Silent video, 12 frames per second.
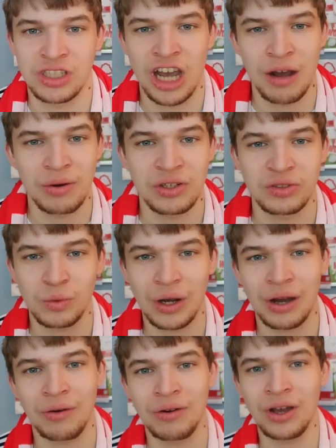Cohen as
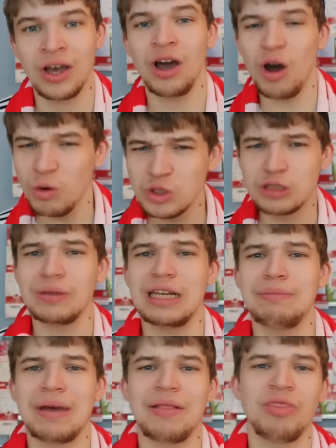well.
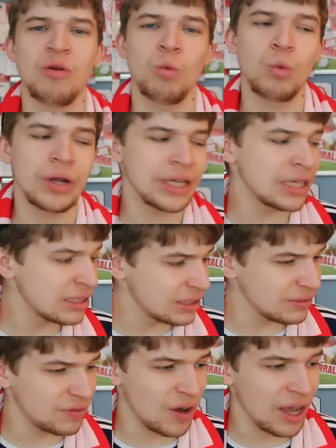Ultimately meant that we
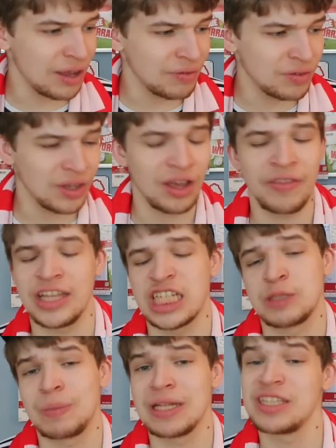survived at the
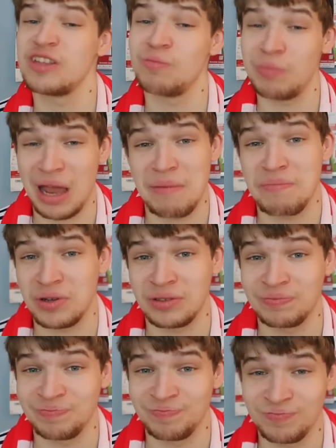expense of
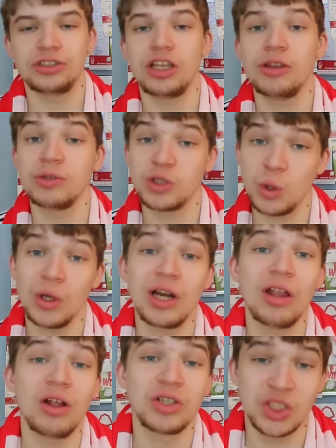Blackburn. So there was quite a
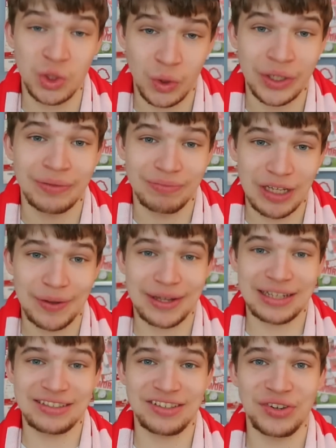lot of joy going
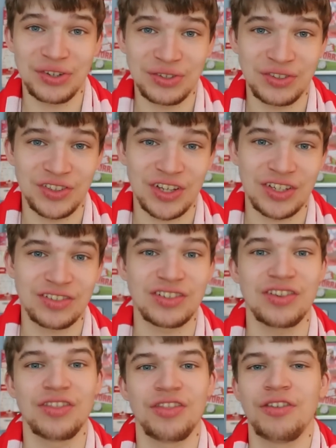into the new
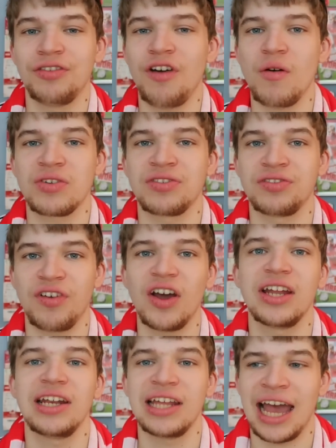season. The Forest
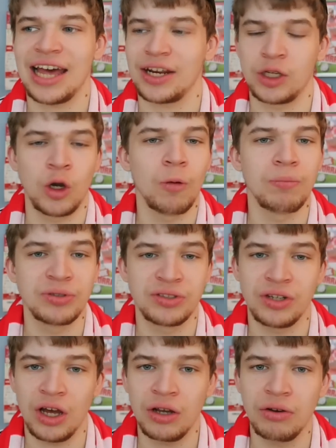finally had a
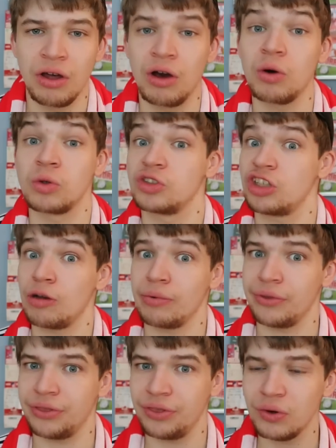competent owner, or so
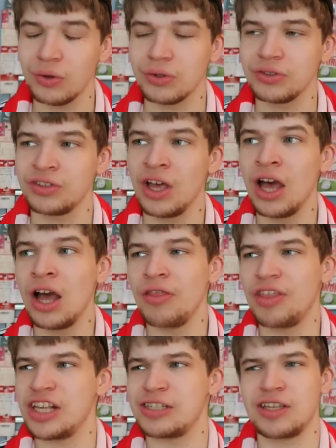we thought.
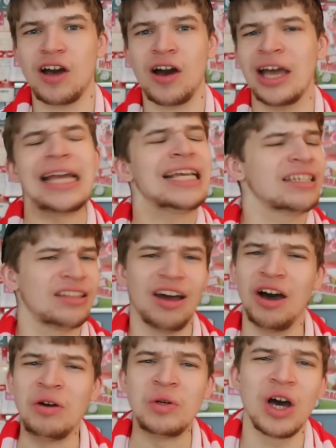This guy is the
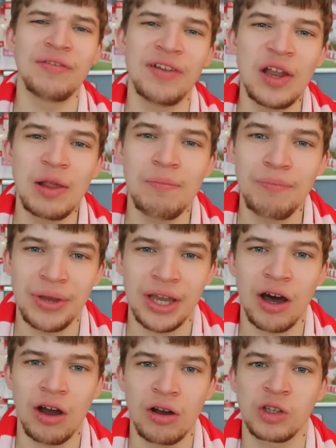owner of
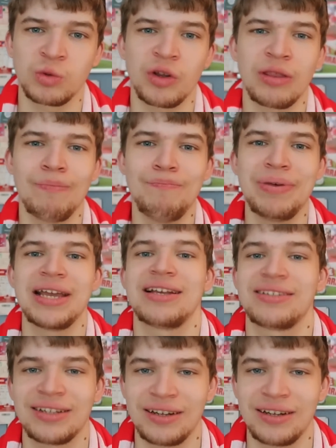Olympiakos, one of the biggest